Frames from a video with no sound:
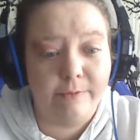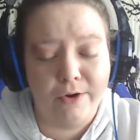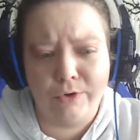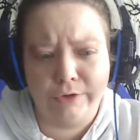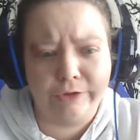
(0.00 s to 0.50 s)
I
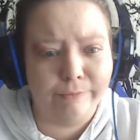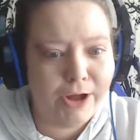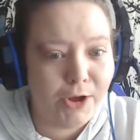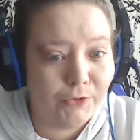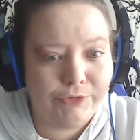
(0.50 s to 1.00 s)
want them
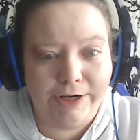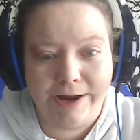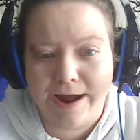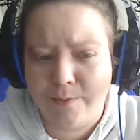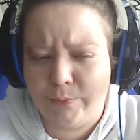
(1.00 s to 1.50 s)
healthy,
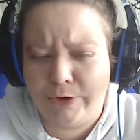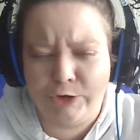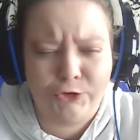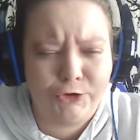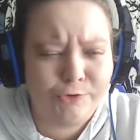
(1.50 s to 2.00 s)
happy,
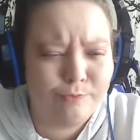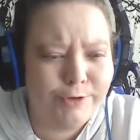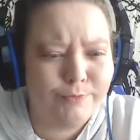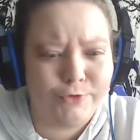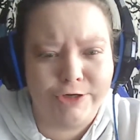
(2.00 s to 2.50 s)
good
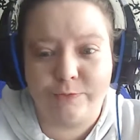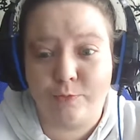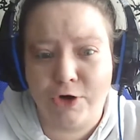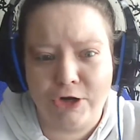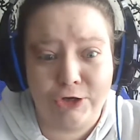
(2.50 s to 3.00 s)
memories,
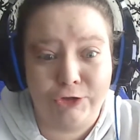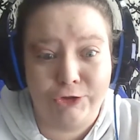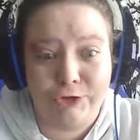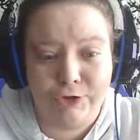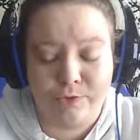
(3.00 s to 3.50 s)
bringing in the
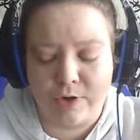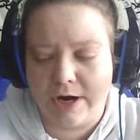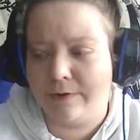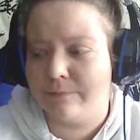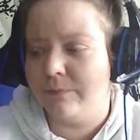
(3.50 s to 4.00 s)
good,
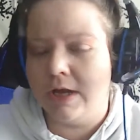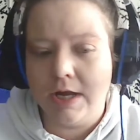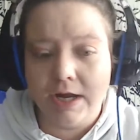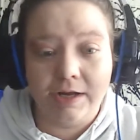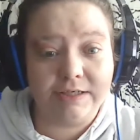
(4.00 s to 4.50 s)
right?
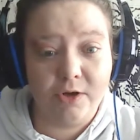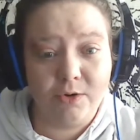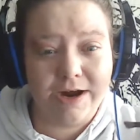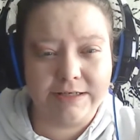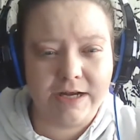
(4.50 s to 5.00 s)
And so
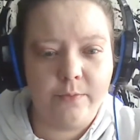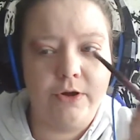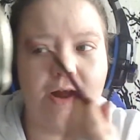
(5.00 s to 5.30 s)
as I put